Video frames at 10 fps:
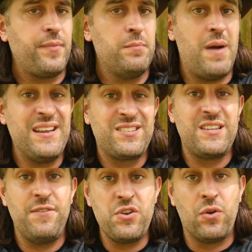My
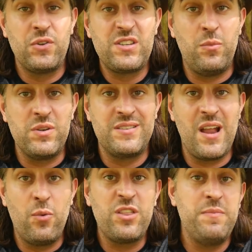seven-year-old son was
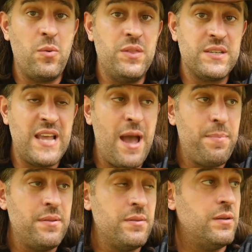there with me when this
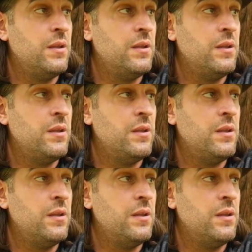happened,